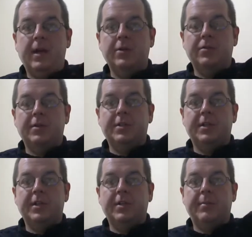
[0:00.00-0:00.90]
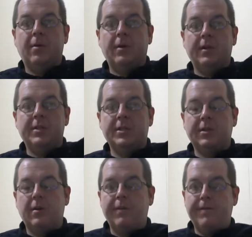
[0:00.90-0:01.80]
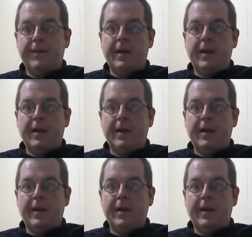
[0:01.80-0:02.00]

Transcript: entrance into the park itself,